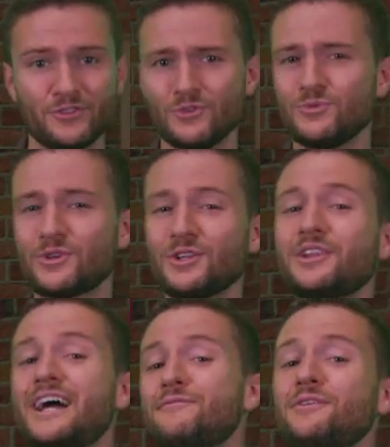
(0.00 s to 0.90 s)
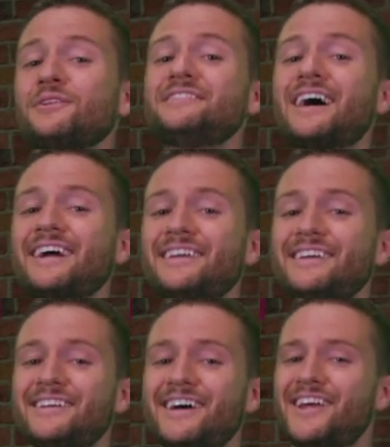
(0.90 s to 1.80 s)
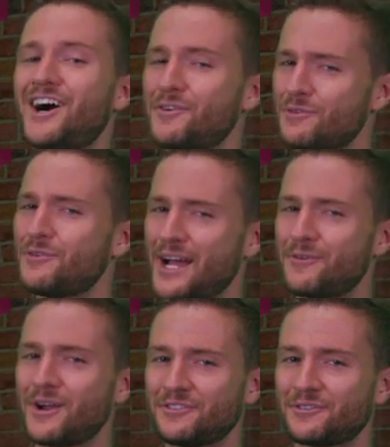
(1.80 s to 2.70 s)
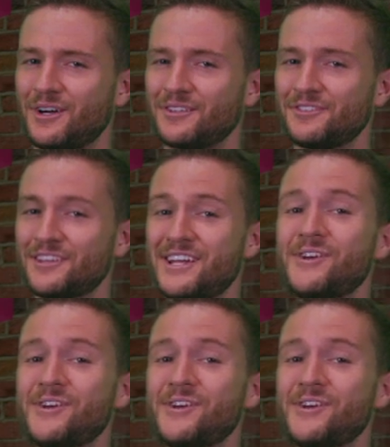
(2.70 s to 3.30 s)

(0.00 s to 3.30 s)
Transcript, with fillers: to delightfully tacky yet unrefined restaurants,